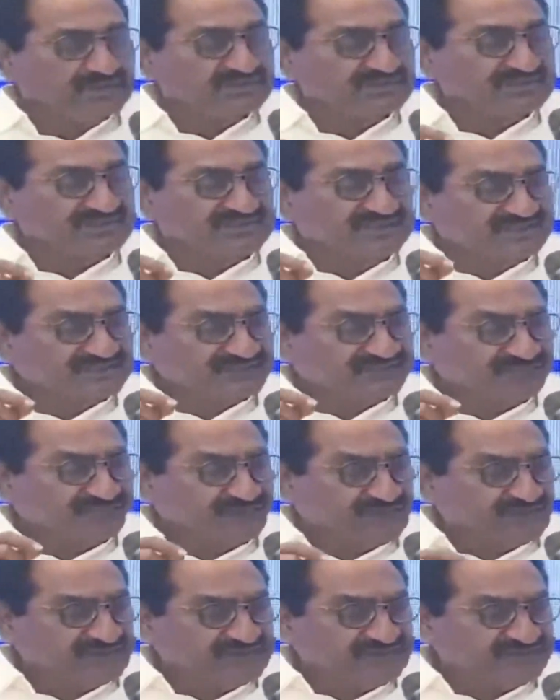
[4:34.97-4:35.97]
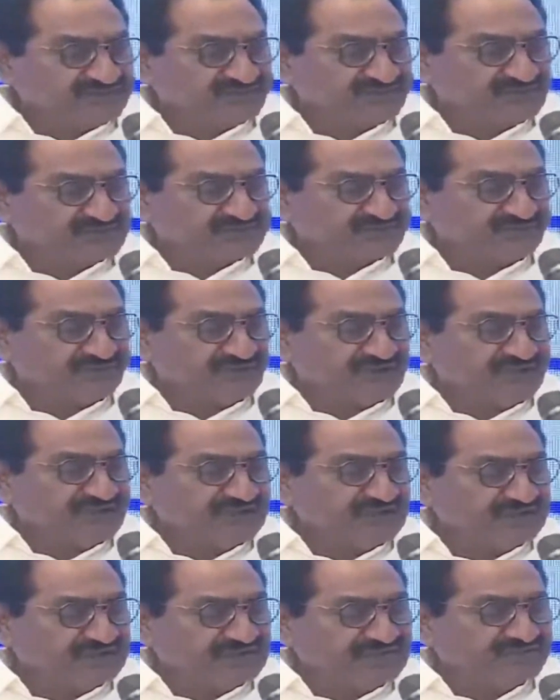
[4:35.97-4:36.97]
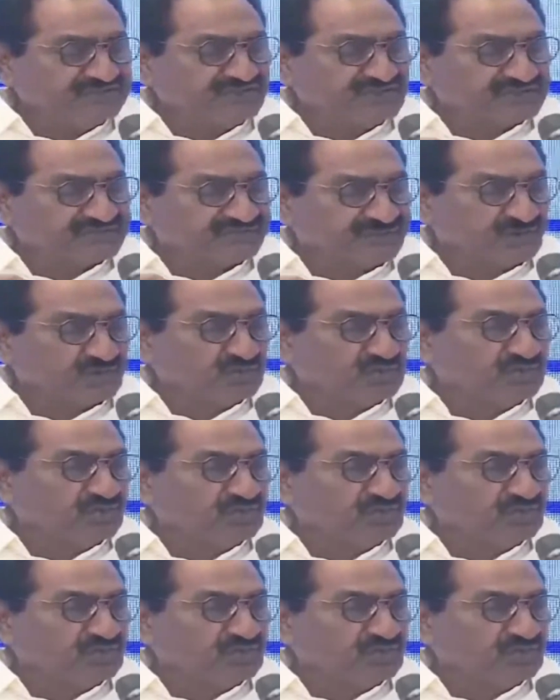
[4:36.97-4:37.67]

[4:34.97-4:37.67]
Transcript: This was found